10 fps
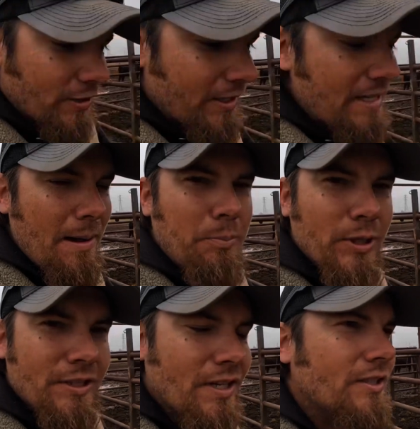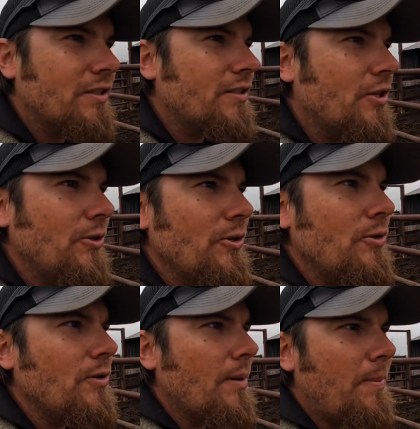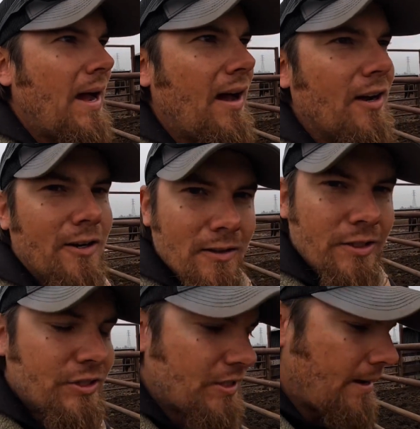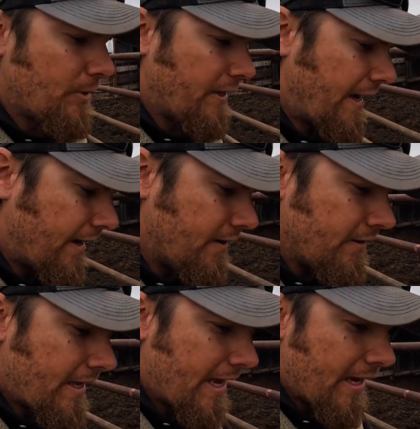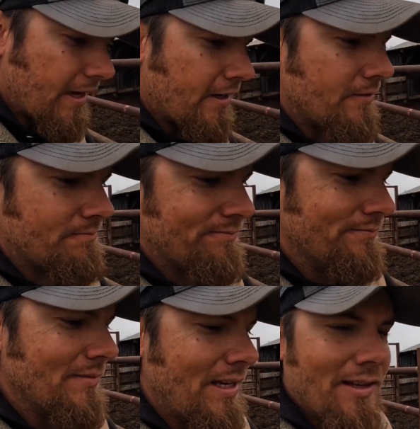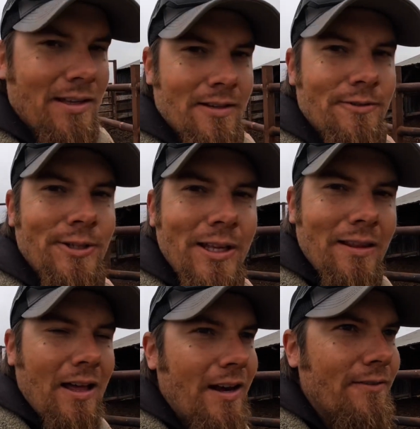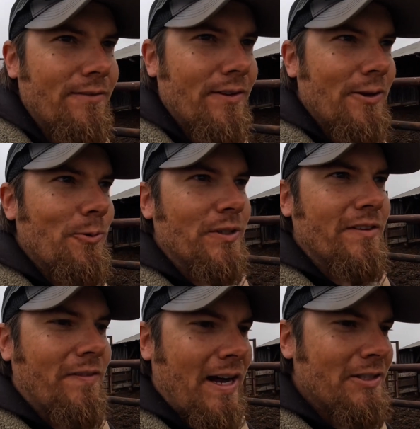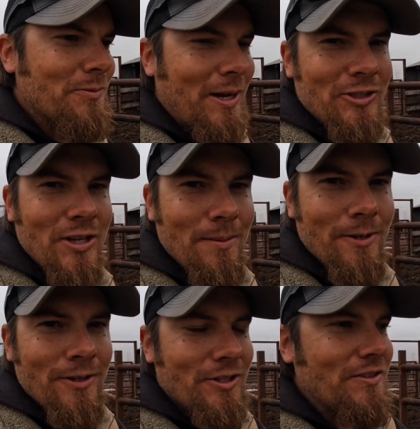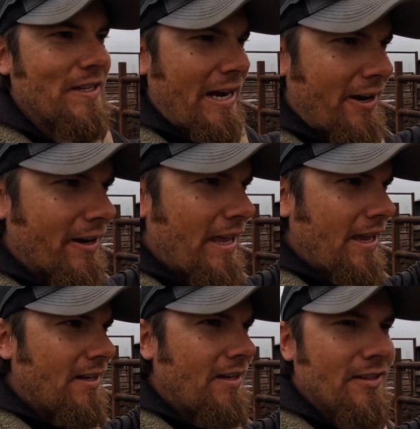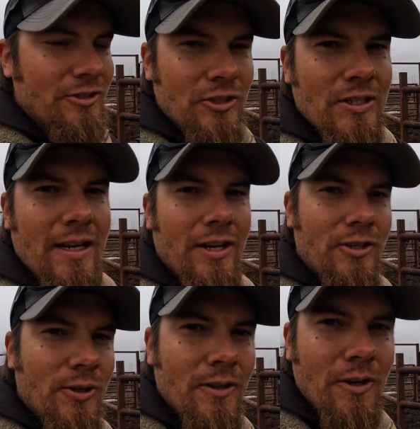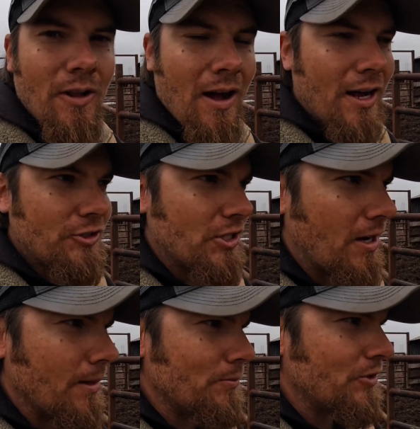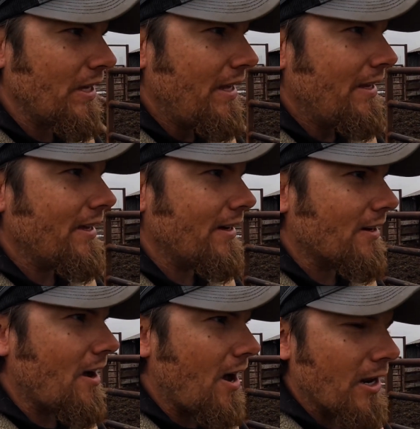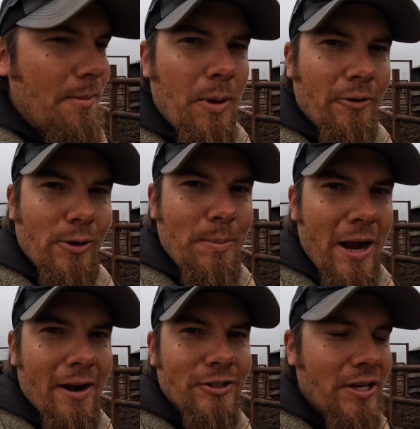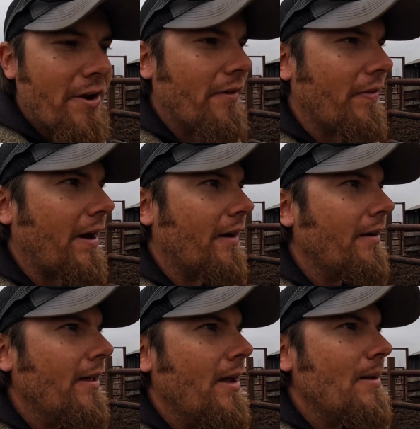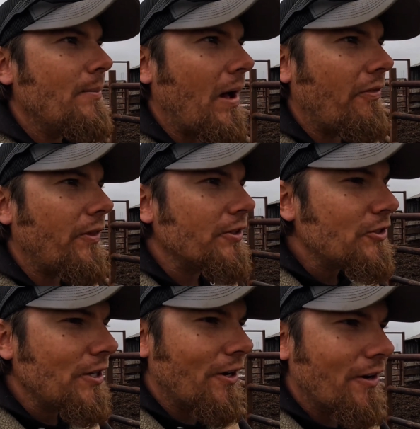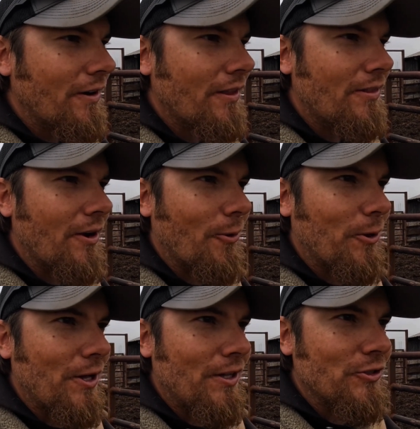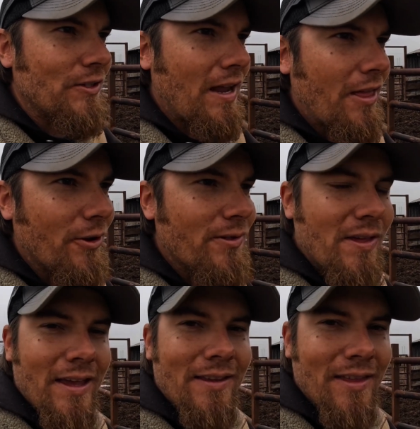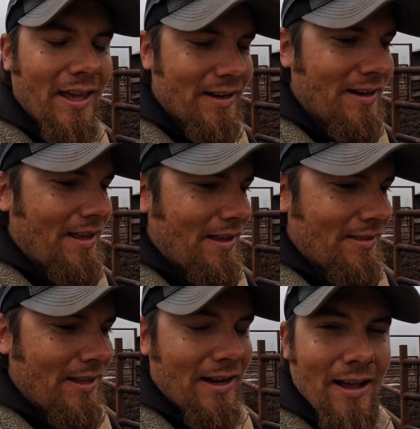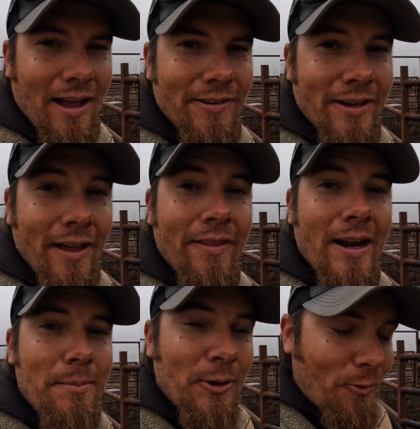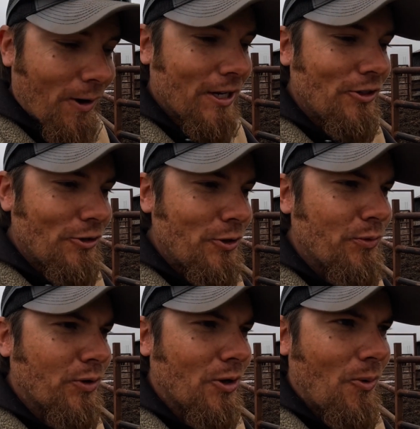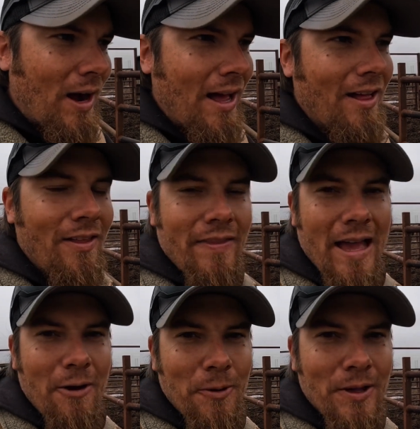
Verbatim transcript: guess that puts us to about early summer now. And really, a lot of what defines my summers is irrigating and just kind of doing little odd jobs, getting caught up on repairs here and there. But this year, there was another thing that that I got done that I've been wanting to do for a while, and that